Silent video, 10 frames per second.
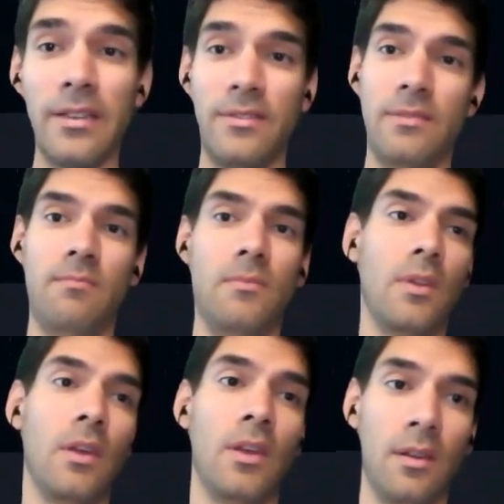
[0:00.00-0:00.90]

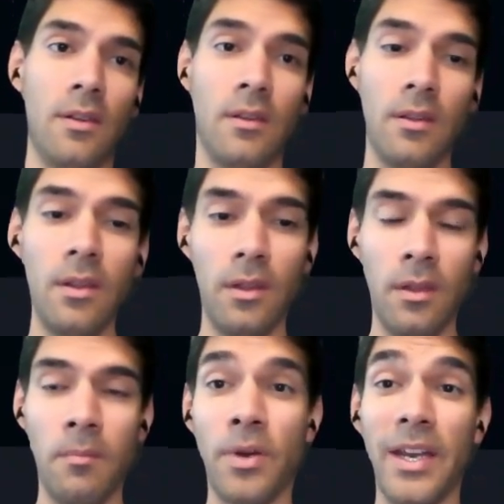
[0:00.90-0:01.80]
And
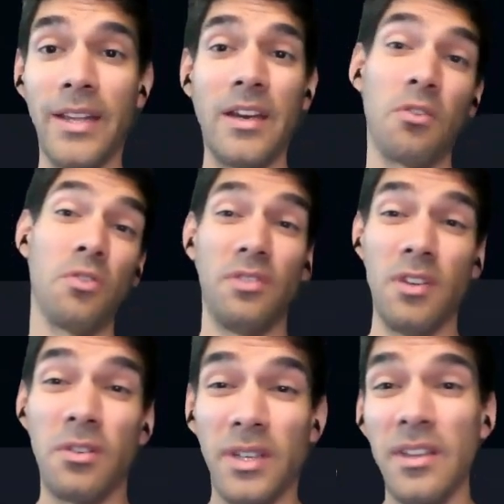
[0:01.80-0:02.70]
predict it across
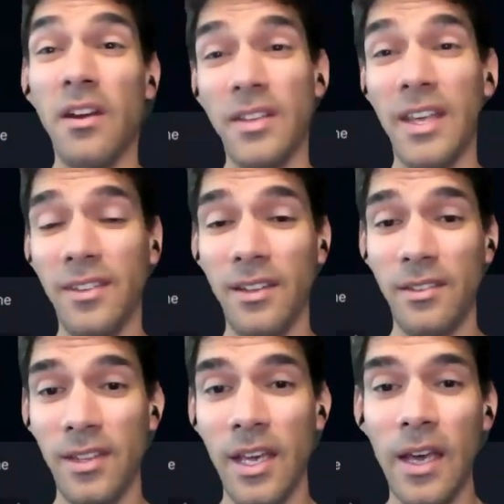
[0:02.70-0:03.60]
entire data sets.